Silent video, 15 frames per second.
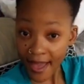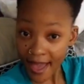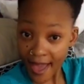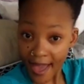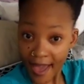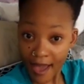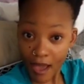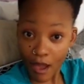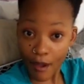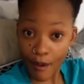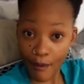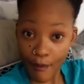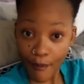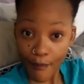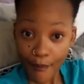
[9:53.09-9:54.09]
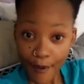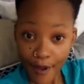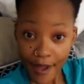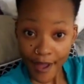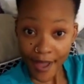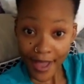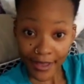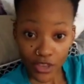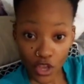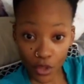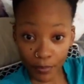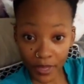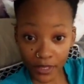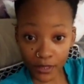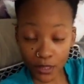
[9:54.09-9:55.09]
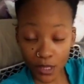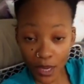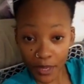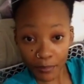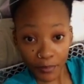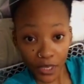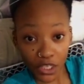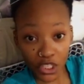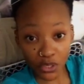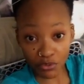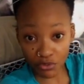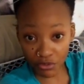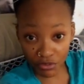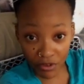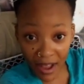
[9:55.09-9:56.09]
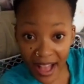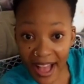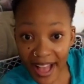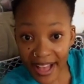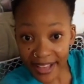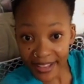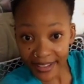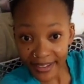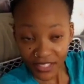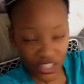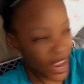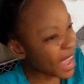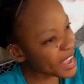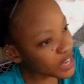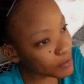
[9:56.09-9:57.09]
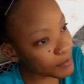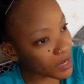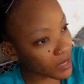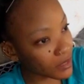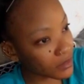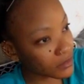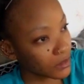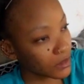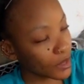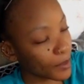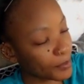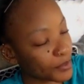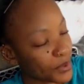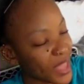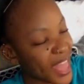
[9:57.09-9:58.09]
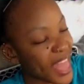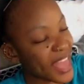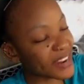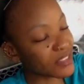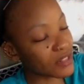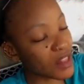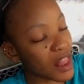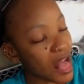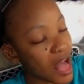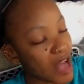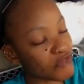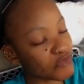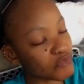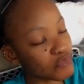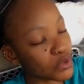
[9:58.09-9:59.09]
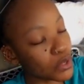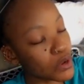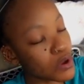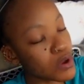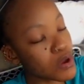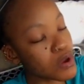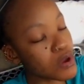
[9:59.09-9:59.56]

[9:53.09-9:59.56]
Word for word: Ow! Y'all better take me in your stride. Take me. You better love me.